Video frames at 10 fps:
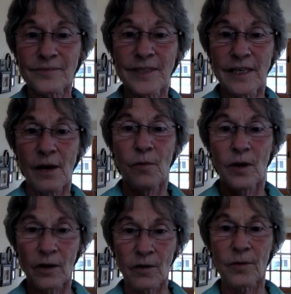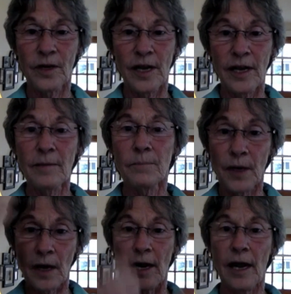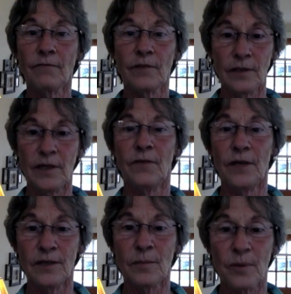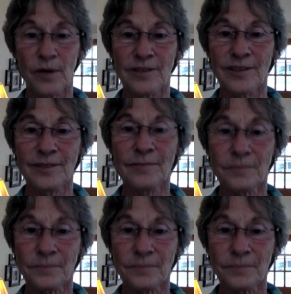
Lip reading: thing I want to create, but I have to live it in the present,